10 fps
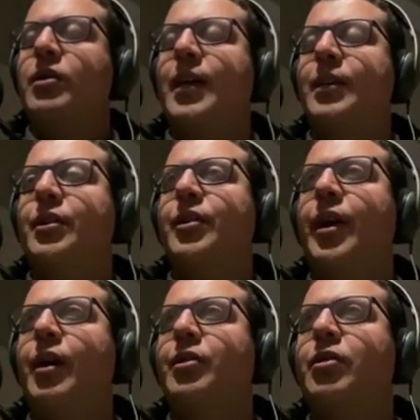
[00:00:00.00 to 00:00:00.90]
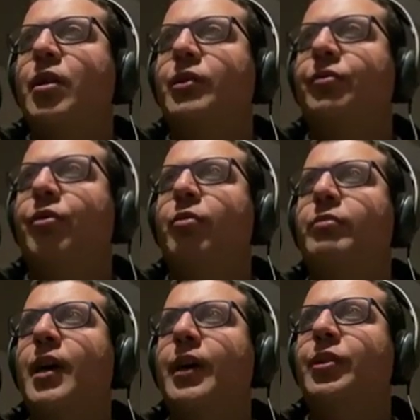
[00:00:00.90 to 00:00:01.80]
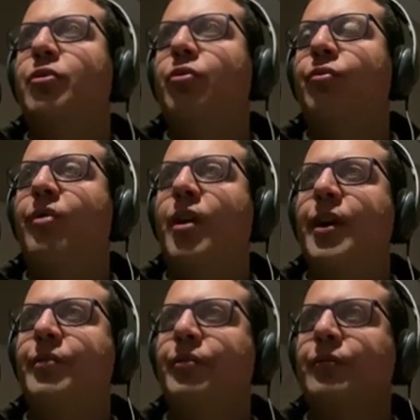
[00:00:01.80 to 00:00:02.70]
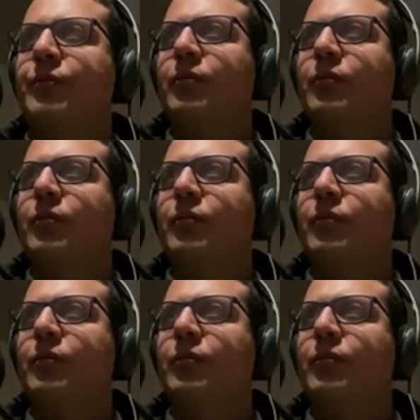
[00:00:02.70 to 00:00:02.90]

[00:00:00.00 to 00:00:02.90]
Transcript: Saturday I start from 9 to 5.